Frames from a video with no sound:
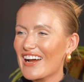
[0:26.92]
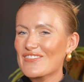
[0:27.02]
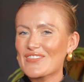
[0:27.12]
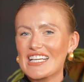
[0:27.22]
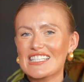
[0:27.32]

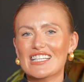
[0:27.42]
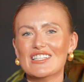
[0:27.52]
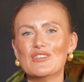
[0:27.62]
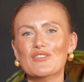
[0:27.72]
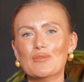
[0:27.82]
Amazing.
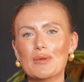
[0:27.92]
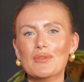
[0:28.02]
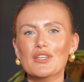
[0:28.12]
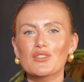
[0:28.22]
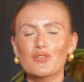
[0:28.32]
So for people
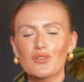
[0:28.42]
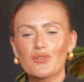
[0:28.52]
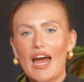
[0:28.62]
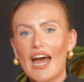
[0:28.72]
that don't know,